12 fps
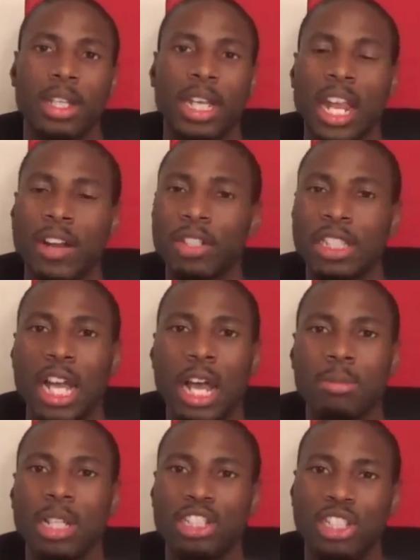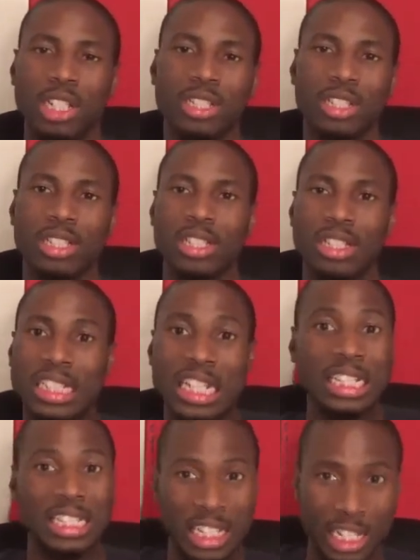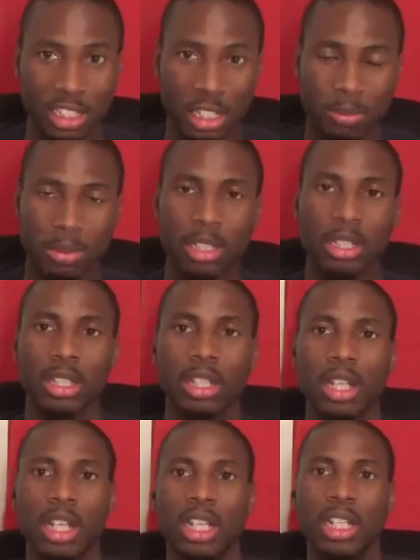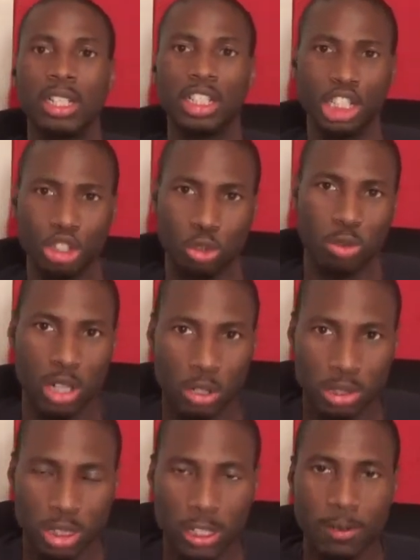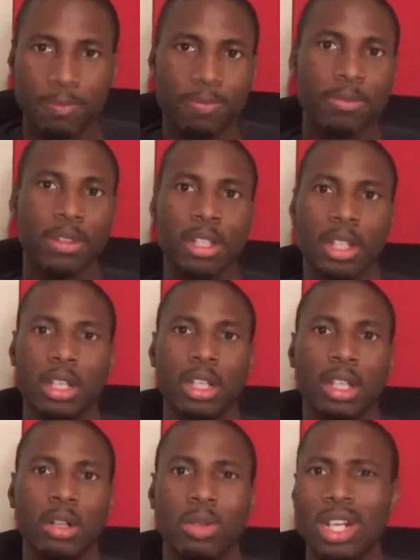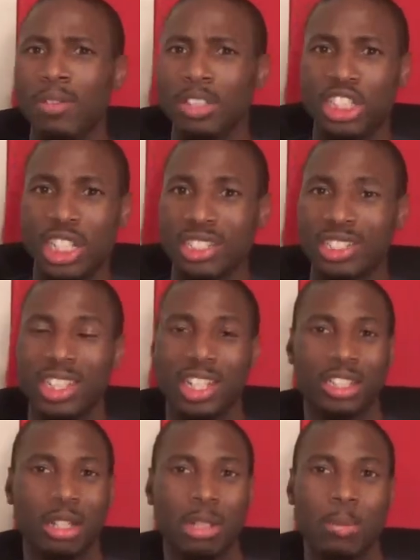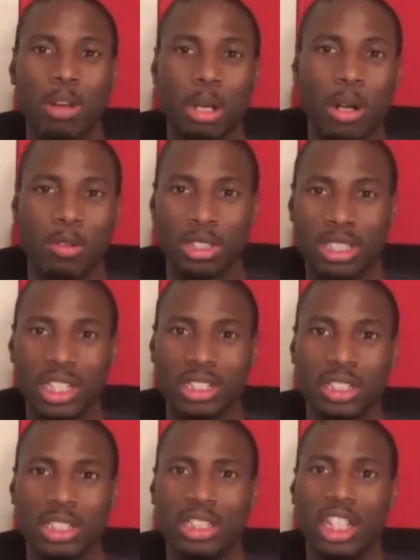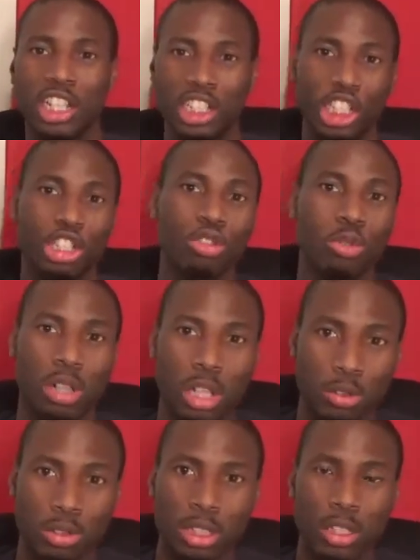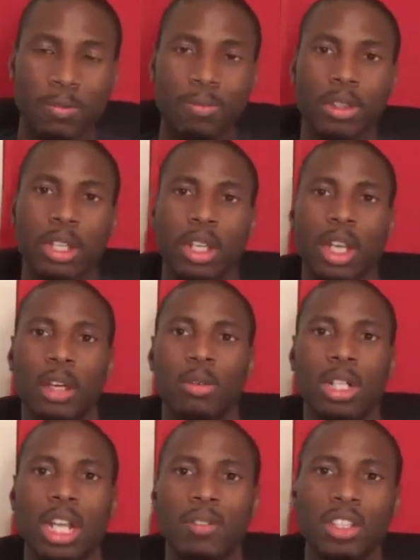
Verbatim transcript: Every time that Jesus didn't say something, she drew closer. Whenever Jesus said something that brought about resistance, she drew closer whenever